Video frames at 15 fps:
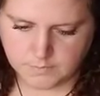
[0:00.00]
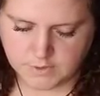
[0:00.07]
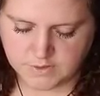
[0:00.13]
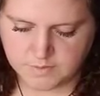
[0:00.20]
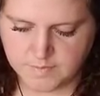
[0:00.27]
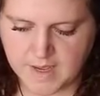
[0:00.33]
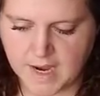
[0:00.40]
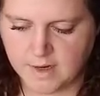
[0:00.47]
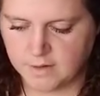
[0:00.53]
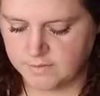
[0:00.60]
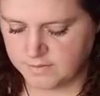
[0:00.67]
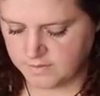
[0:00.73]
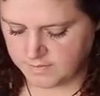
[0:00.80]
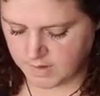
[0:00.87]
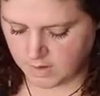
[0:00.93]
just
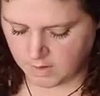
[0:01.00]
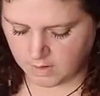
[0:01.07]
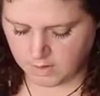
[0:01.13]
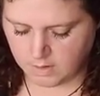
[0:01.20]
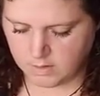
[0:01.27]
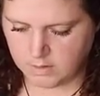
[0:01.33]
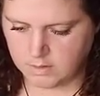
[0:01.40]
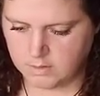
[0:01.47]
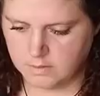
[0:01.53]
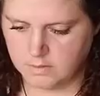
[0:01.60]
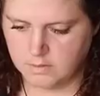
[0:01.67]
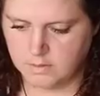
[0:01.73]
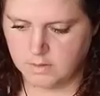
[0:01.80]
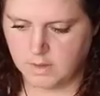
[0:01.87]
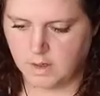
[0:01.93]
matters of the heart
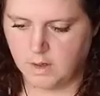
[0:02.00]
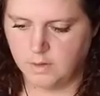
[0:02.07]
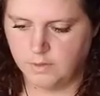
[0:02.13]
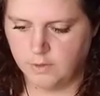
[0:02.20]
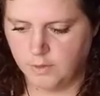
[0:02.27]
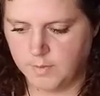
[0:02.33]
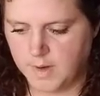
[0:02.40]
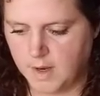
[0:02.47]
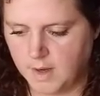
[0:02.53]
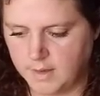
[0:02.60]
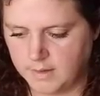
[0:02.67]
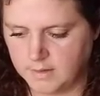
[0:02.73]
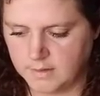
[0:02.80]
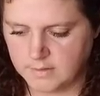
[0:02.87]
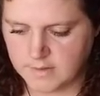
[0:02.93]
on their
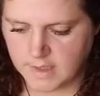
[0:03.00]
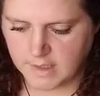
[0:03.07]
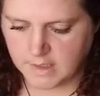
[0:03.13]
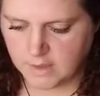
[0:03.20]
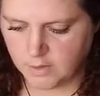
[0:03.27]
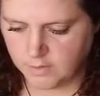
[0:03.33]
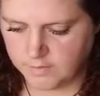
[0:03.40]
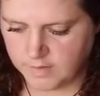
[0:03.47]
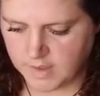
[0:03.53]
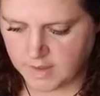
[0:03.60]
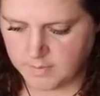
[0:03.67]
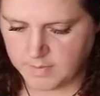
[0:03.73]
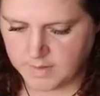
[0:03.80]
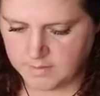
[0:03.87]
mind and taking over them,